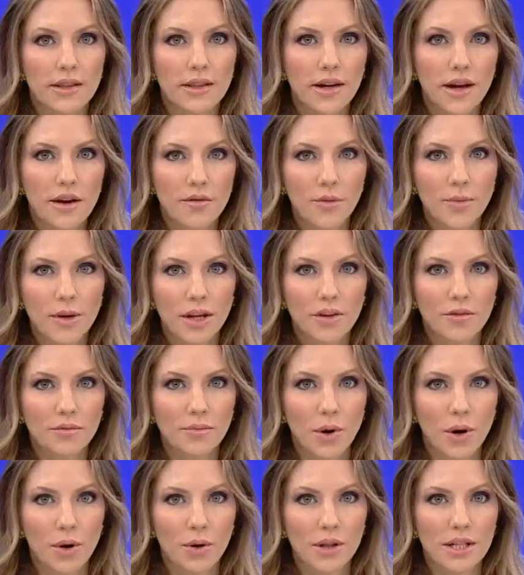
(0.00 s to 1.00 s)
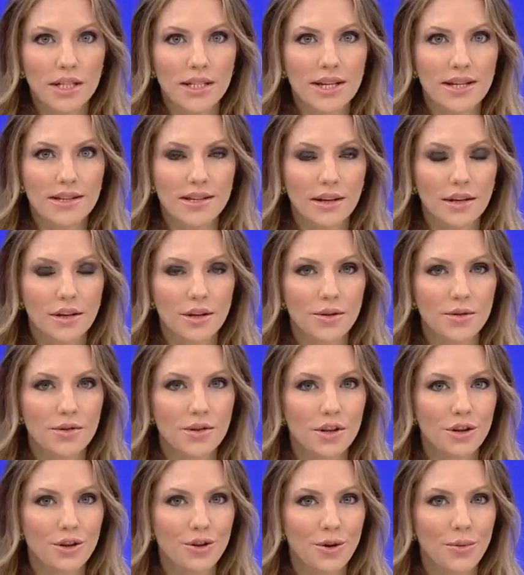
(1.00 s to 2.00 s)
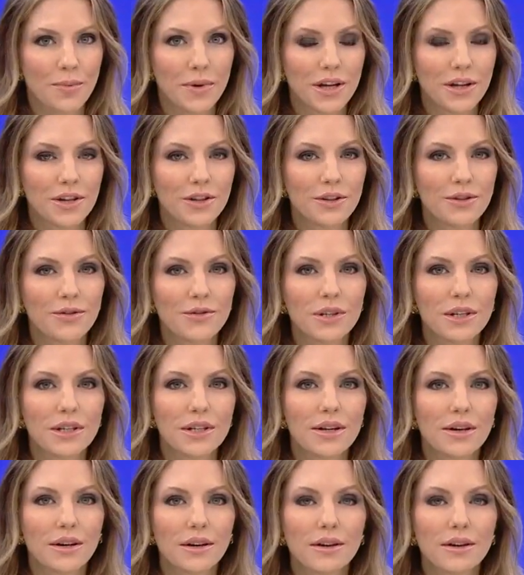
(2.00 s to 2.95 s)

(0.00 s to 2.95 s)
The government of Poland has accused the European Union